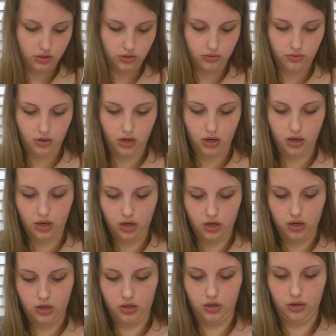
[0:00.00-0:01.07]
to our
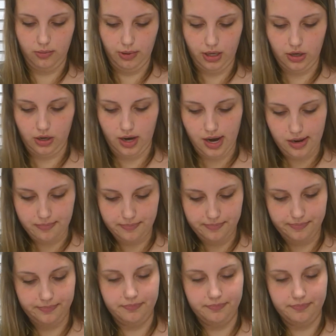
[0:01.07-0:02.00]
hermit crab.